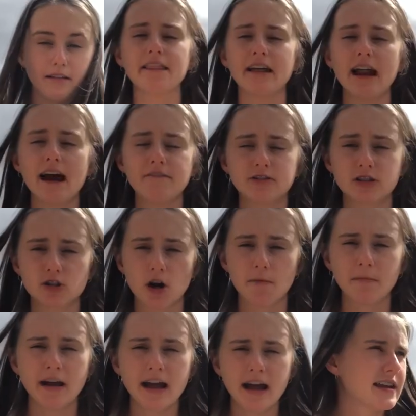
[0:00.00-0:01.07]
Now that I have a
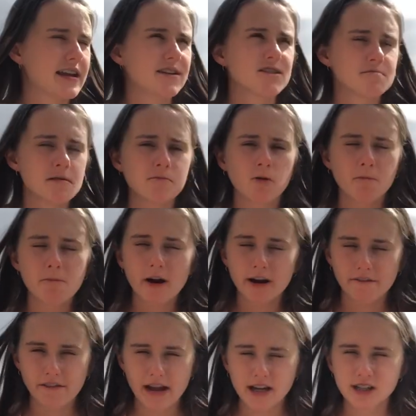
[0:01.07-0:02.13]
job, gives me more
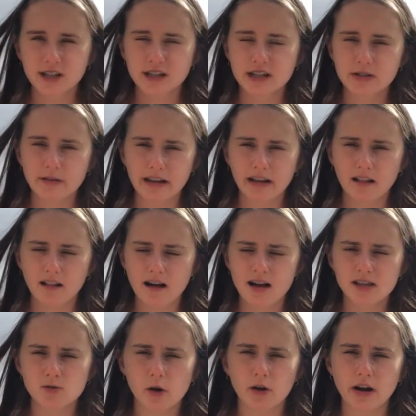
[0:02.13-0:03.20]
motivation to do it in
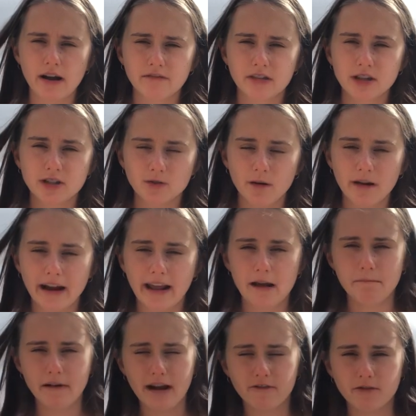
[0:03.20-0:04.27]
class so I don't have to do it when I
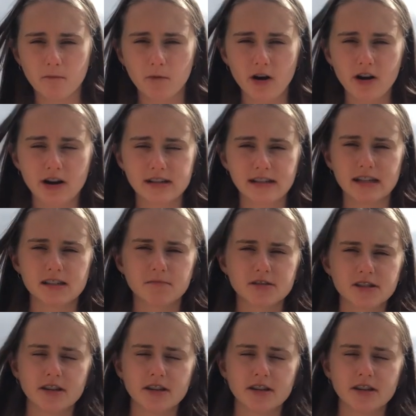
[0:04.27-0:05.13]
get back from work because that's the most